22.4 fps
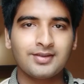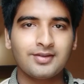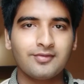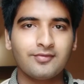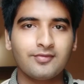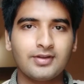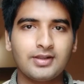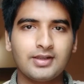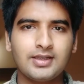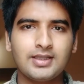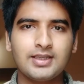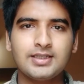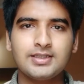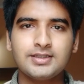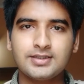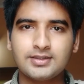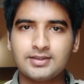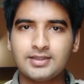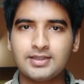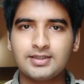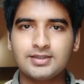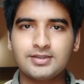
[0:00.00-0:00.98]
Well, in
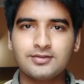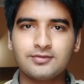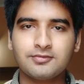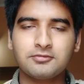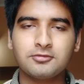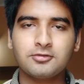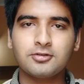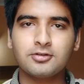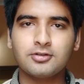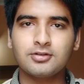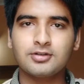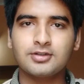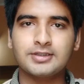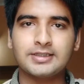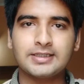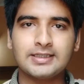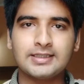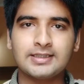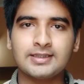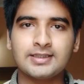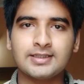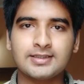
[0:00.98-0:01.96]
today's world,
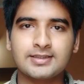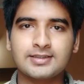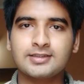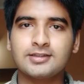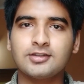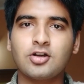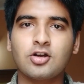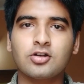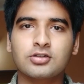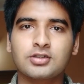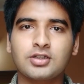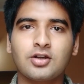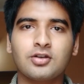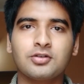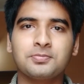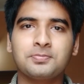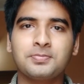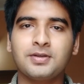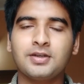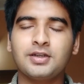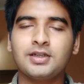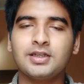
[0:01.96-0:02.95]
in this
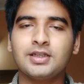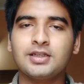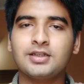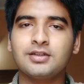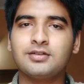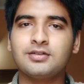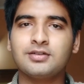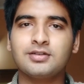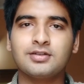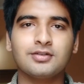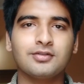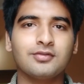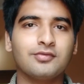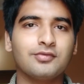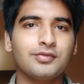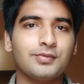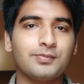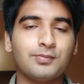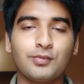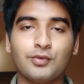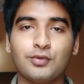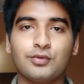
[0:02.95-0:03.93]
lockdown period,
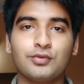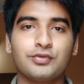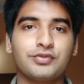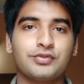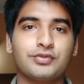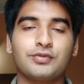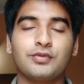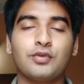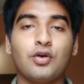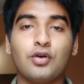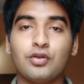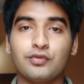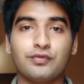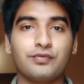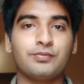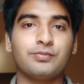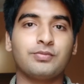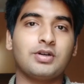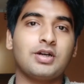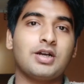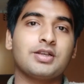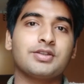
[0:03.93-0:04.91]
with most all
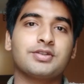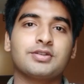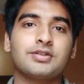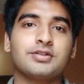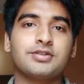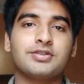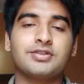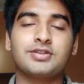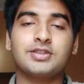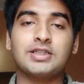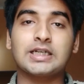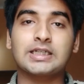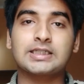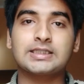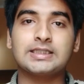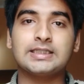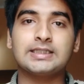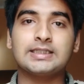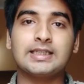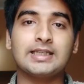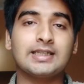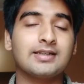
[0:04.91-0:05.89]
of us are
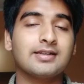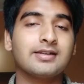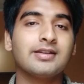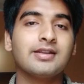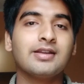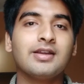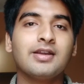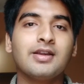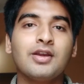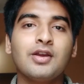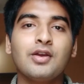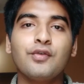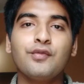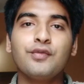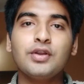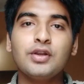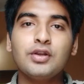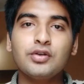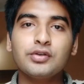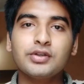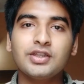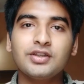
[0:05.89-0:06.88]
stuck in, and
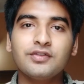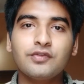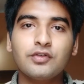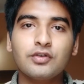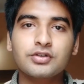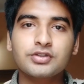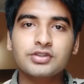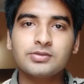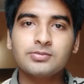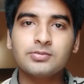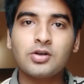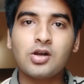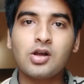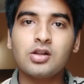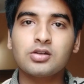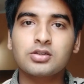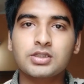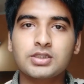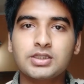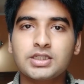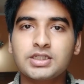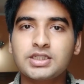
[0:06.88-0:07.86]
we're looking for some
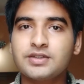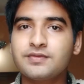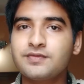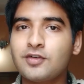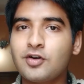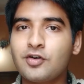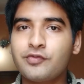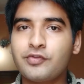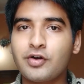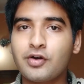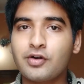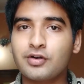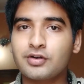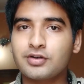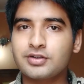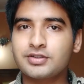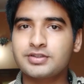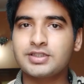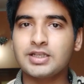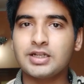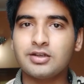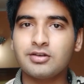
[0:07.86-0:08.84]
alternative of
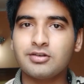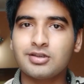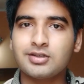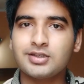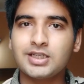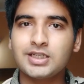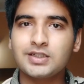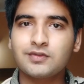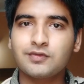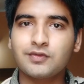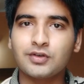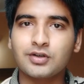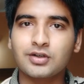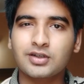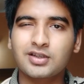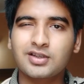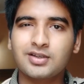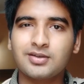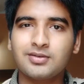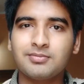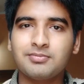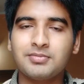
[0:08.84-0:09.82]
our cellular
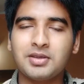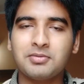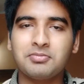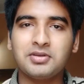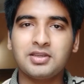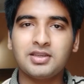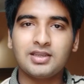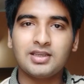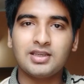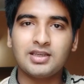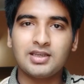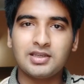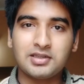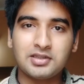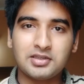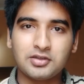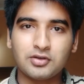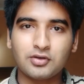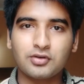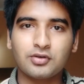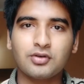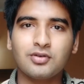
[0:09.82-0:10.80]
network. Maybe in
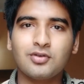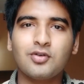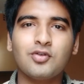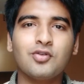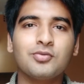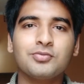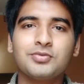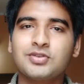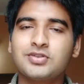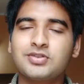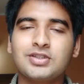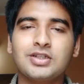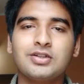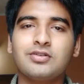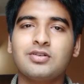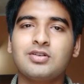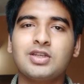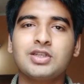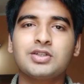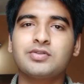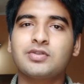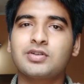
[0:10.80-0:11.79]
your home, the
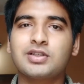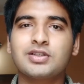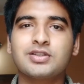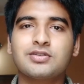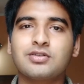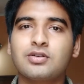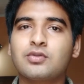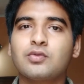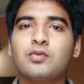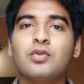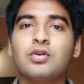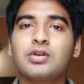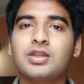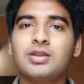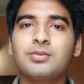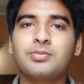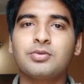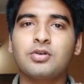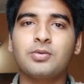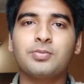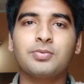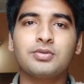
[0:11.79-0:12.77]
cellular network is not
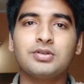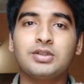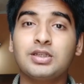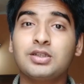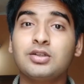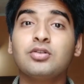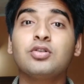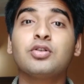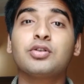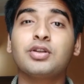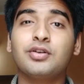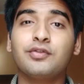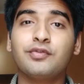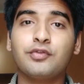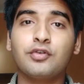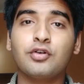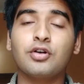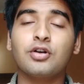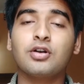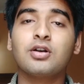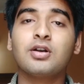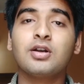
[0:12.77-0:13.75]
working properly, and you're looking
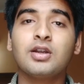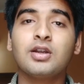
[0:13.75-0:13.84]
for